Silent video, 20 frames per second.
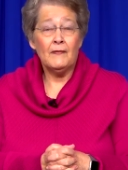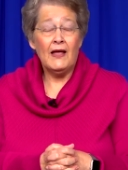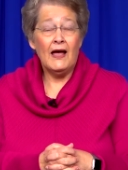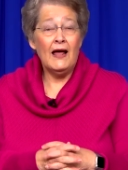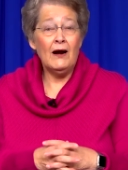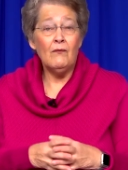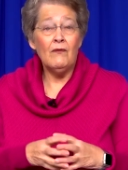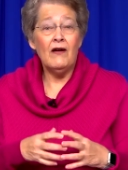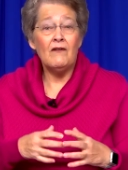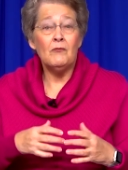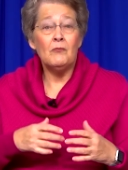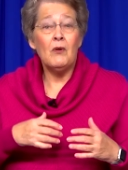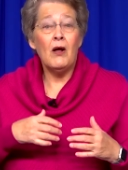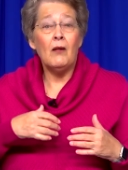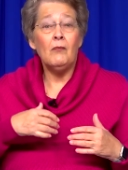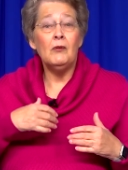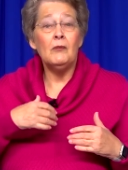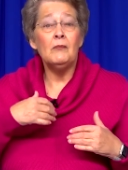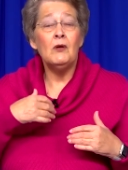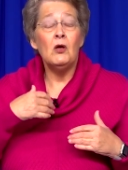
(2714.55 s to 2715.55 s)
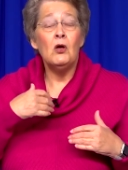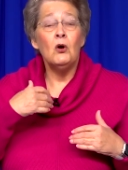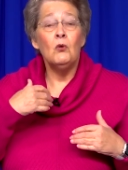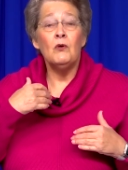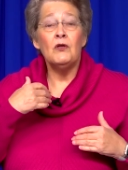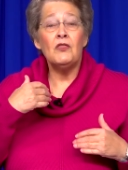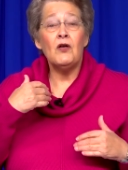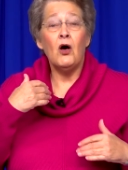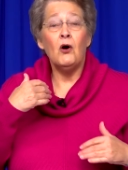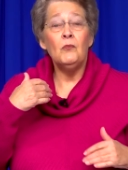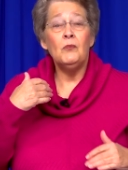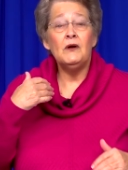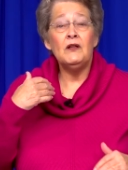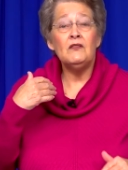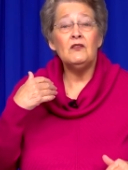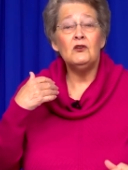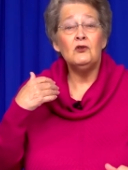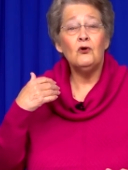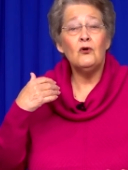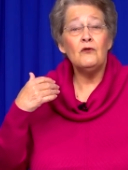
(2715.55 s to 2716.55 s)
I don't have a problem with opening
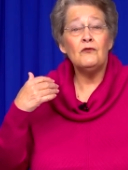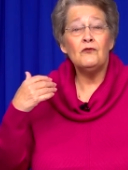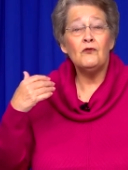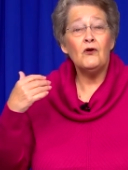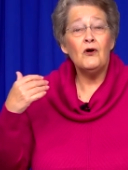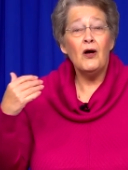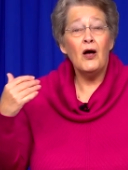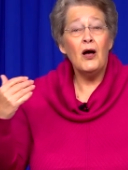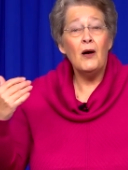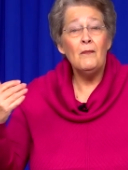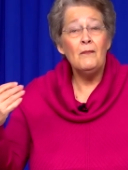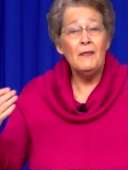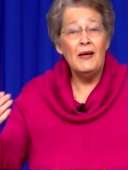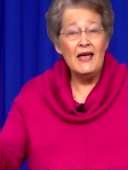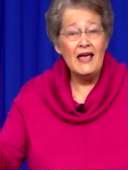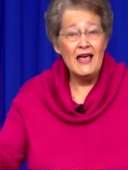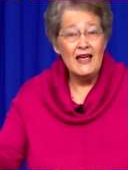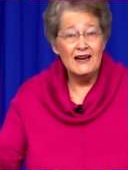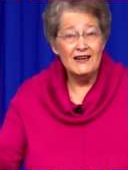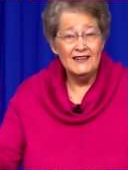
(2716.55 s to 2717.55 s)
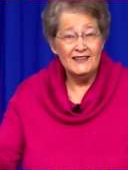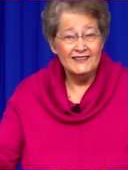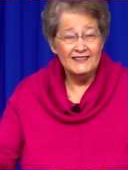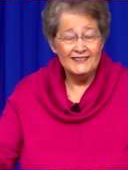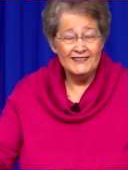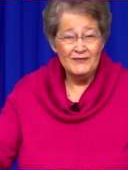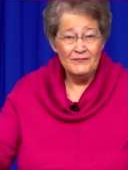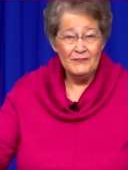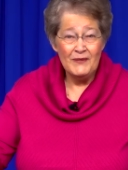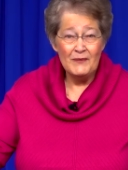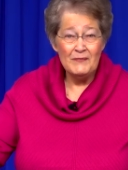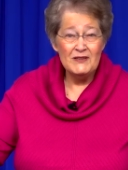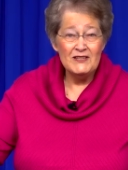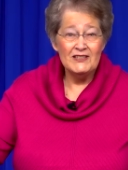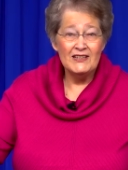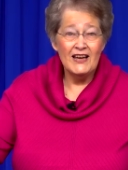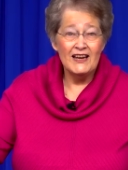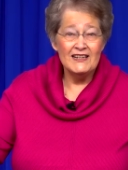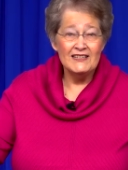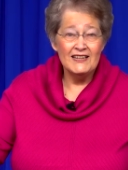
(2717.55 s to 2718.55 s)
the door for a man. Maybe he's
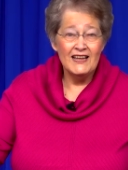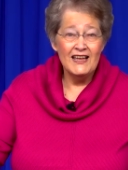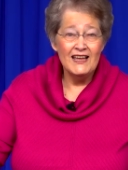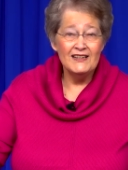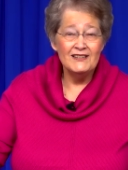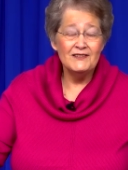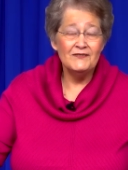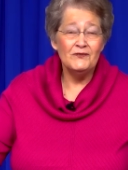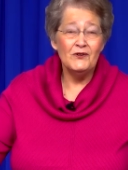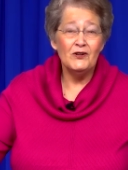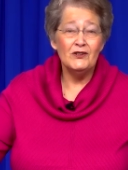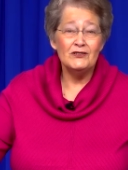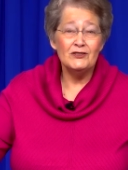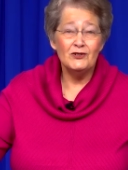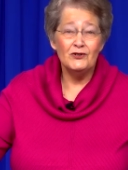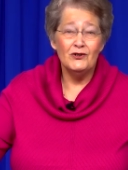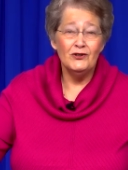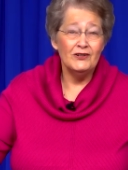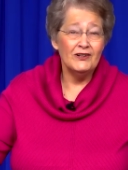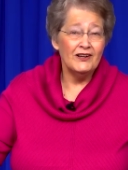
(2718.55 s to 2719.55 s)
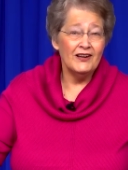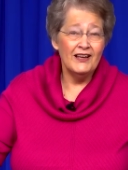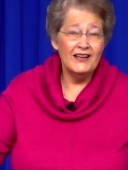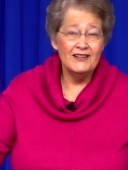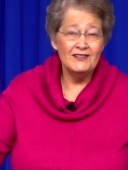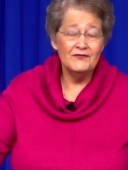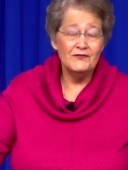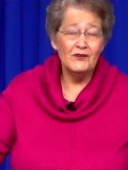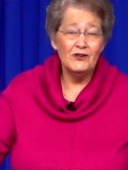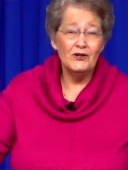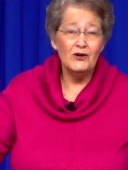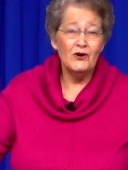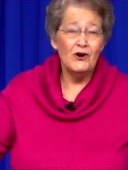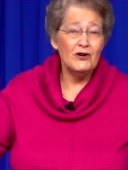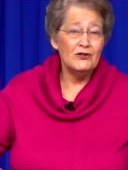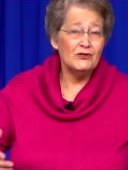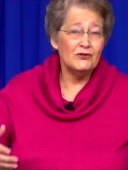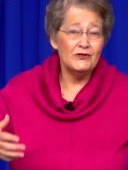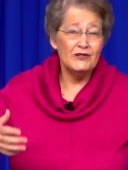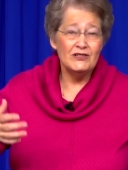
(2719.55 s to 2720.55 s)
got his hands full, his hands full of
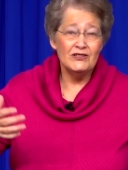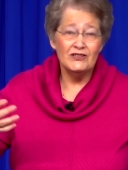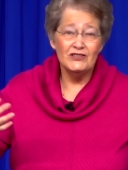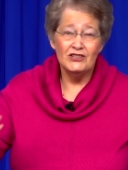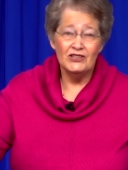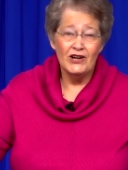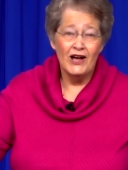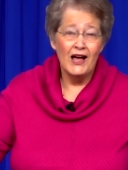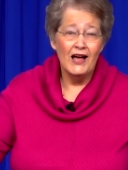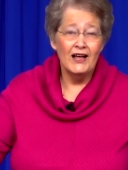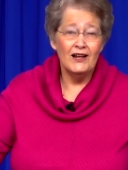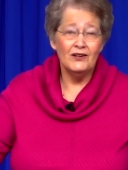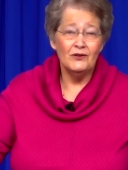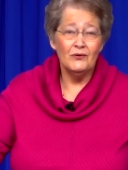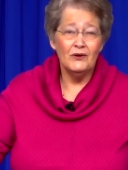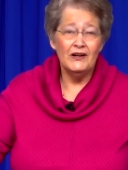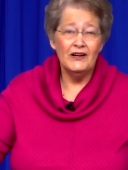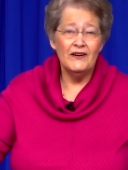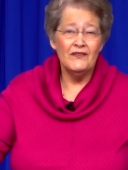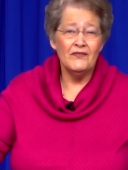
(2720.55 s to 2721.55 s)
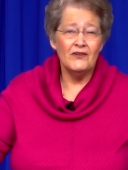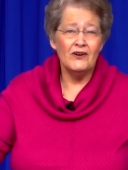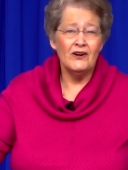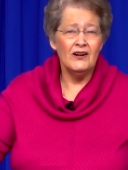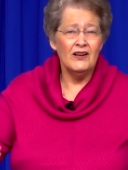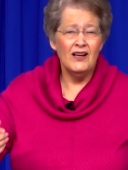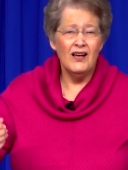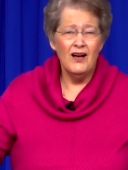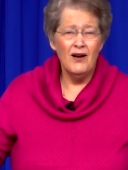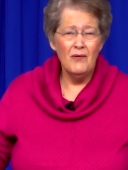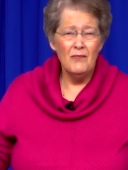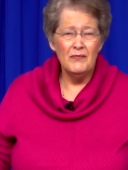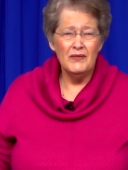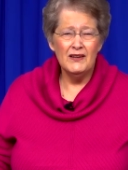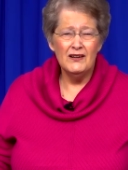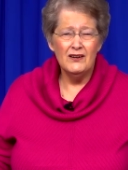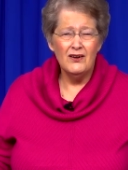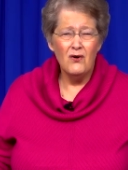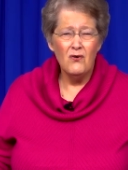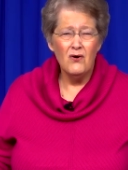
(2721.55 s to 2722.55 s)
groceries, a child, whatever. Open the
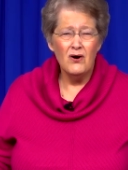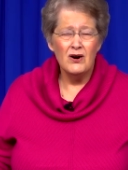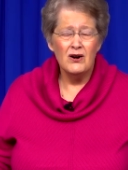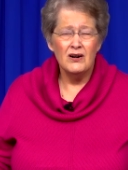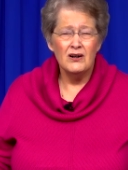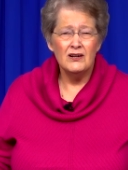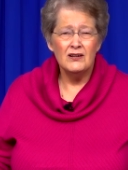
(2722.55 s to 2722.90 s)
door.